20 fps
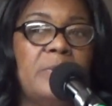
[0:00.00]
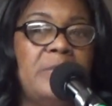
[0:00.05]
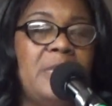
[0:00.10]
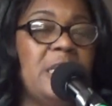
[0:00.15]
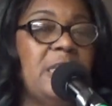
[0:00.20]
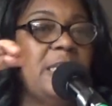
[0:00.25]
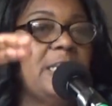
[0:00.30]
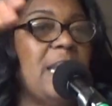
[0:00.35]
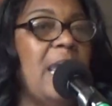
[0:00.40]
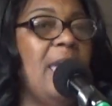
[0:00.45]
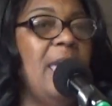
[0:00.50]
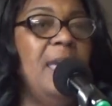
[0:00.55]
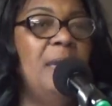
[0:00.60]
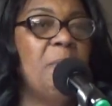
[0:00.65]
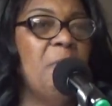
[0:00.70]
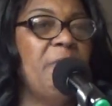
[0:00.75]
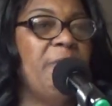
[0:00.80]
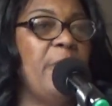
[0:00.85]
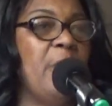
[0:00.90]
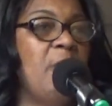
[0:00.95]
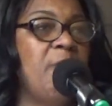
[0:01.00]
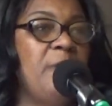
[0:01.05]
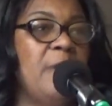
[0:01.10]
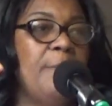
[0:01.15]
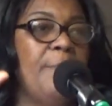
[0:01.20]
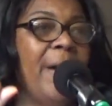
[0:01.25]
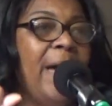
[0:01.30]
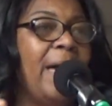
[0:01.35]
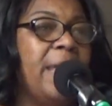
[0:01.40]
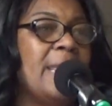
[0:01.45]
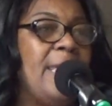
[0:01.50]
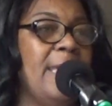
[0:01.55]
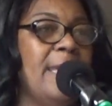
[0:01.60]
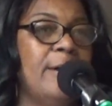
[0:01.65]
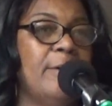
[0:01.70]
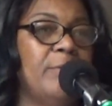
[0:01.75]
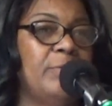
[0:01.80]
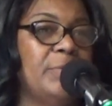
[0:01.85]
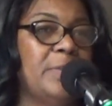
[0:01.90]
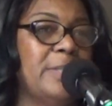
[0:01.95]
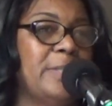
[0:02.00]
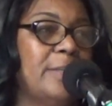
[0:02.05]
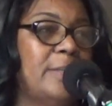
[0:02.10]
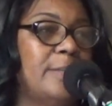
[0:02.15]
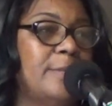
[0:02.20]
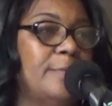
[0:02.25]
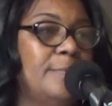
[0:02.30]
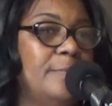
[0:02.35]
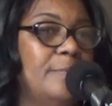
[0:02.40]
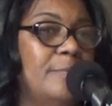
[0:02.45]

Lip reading: the same of everybody else's.